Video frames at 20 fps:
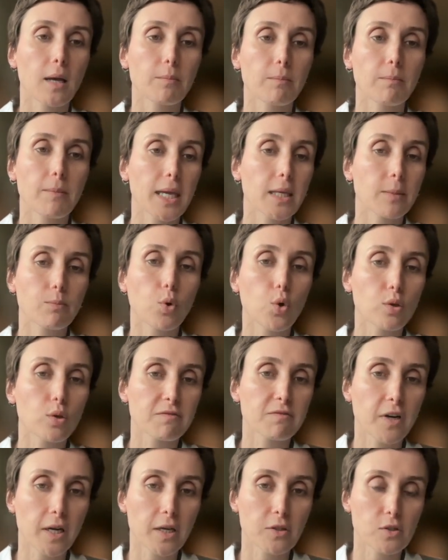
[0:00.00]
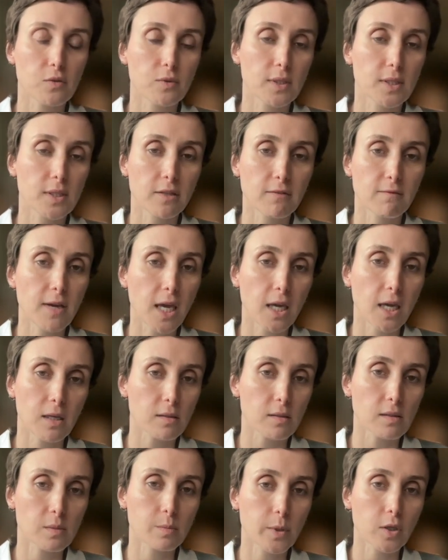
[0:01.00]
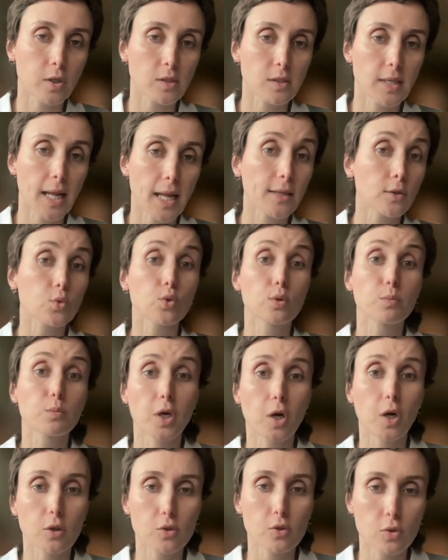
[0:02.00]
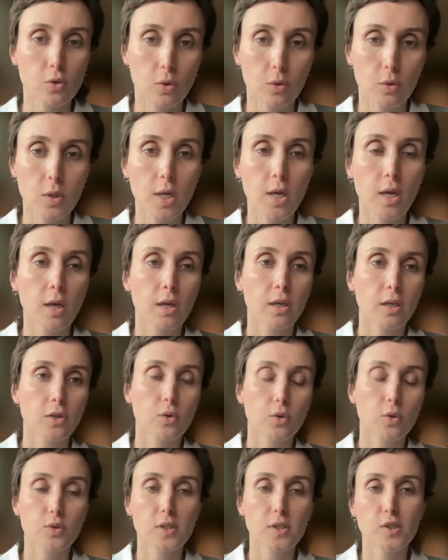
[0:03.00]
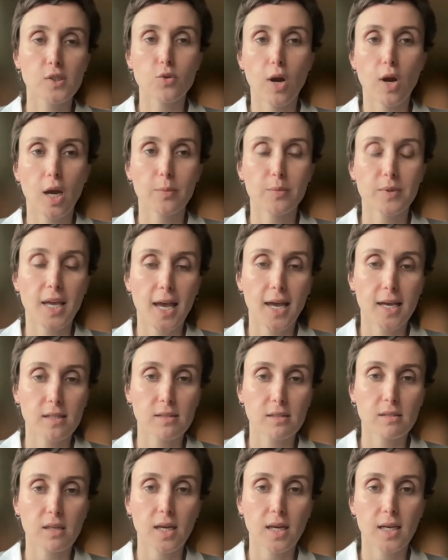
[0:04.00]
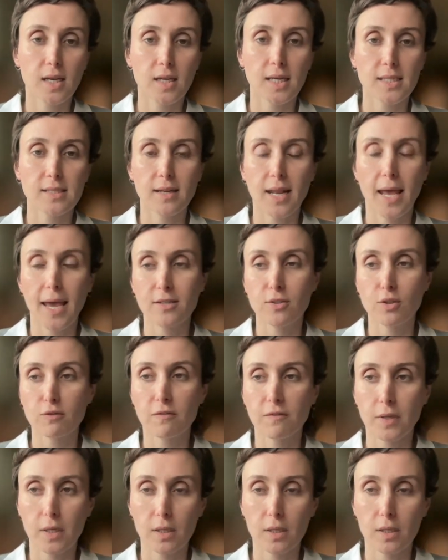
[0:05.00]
made bonfires with their veils, because that could be also, described as an act of,